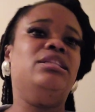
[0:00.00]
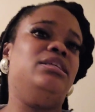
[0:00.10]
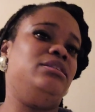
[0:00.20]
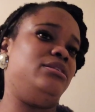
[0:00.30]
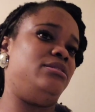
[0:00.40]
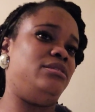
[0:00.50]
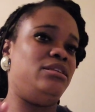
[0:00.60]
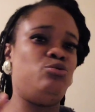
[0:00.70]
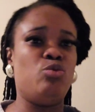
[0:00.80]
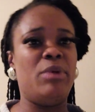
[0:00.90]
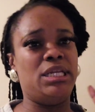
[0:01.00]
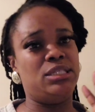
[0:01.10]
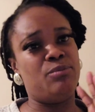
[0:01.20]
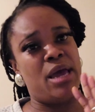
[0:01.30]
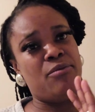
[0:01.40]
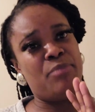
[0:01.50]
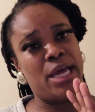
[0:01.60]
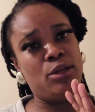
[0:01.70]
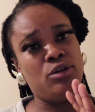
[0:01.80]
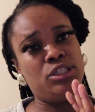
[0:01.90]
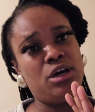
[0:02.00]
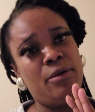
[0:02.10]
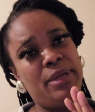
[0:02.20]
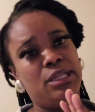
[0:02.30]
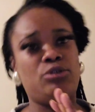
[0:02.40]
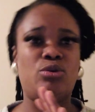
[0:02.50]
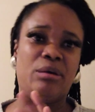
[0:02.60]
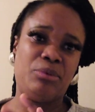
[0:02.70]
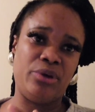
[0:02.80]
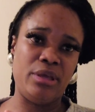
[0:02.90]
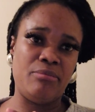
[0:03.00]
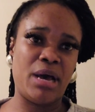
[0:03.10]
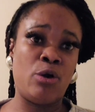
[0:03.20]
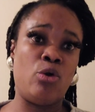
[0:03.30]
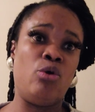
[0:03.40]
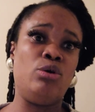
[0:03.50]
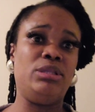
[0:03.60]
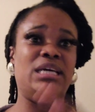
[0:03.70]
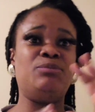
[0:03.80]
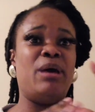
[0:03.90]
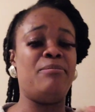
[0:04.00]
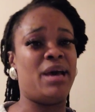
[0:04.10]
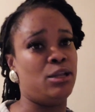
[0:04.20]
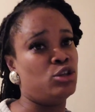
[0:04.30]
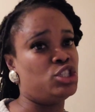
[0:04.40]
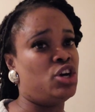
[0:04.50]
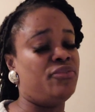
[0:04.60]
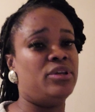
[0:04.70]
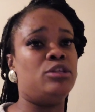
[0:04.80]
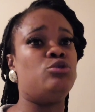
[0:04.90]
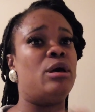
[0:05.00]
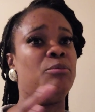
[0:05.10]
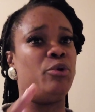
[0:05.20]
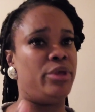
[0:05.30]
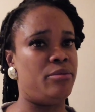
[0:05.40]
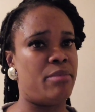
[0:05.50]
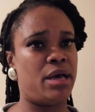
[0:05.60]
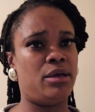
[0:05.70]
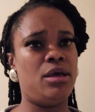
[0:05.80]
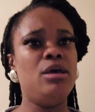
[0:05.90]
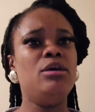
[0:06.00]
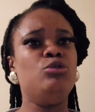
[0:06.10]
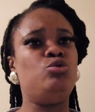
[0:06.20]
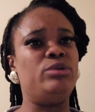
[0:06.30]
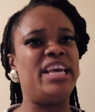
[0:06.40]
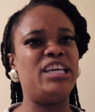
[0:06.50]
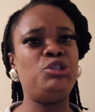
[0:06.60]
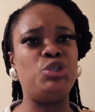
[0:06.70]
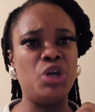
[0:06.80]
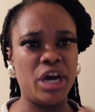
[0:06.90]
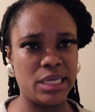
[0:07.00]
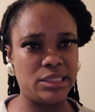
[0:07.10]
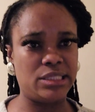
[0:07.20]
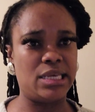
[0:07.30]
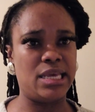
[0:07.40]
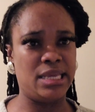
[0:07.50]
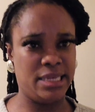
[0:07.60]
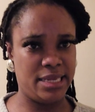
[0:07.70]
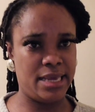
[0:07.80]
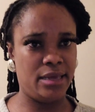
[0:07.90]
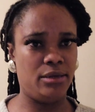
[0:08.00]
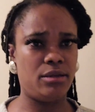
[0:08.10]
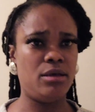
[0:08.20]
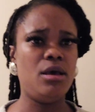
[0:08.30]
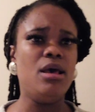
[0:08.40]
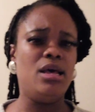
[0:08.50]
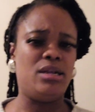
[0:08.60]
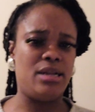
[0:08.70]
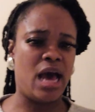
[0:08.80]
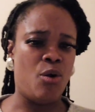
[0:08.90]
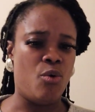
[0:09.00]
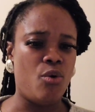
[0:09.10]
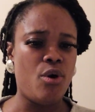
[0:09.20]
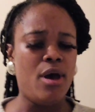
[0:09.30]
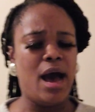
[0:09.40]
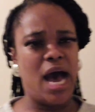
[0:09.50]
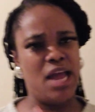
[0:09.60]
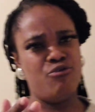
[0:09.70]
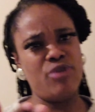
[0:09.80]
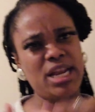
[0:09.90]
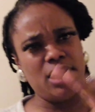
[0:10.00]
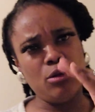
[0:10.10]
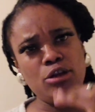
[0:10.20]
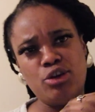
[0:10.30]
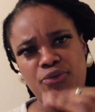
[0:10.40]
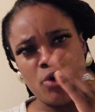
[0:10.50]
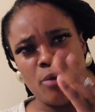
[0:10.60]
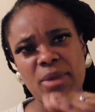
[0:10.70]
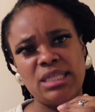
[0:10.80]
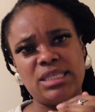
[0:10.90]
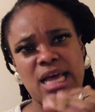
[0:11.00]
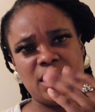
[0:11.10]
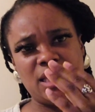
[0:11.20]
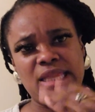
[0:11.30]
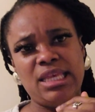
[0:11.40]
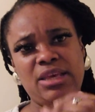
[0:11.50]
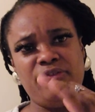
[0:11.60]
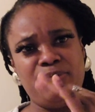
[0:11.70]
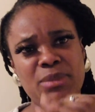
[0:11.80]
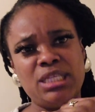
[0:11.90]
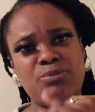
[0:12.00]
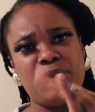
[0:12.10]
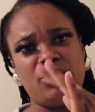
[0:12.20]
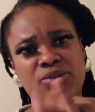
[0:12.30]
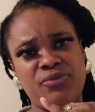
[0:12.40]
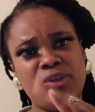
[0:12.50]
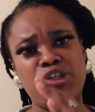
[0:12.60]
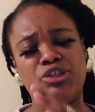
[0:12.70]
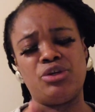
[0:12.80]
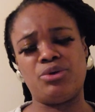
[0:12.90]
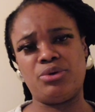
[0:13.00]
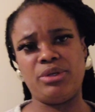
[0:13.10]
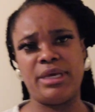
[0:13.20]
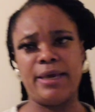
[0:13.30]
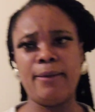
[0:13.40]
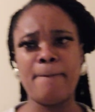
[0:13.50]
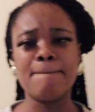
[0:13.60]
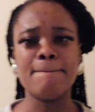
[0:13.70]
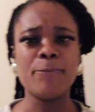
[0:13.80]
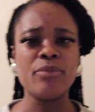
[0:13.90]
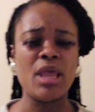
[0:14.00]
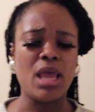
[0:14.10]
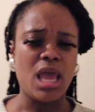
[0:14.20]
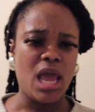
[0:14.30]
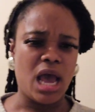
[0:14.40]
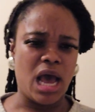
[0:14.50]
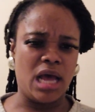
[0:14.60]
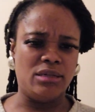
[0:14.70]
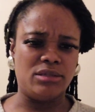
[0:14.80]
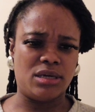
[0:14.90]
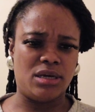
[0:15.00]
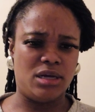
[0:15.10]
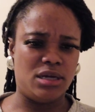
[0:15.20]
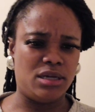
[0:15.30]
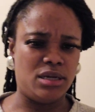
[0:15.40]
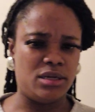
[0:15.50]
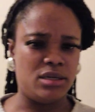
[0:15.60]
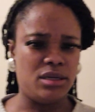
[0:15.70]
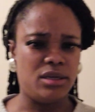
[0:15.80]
this woman is my biological mother, so I'm going back, or that's my biological father, so I'm going back, to get you hurt in the end. Now, I read a lot of comments underneath Miss Bell's video, yeah? And a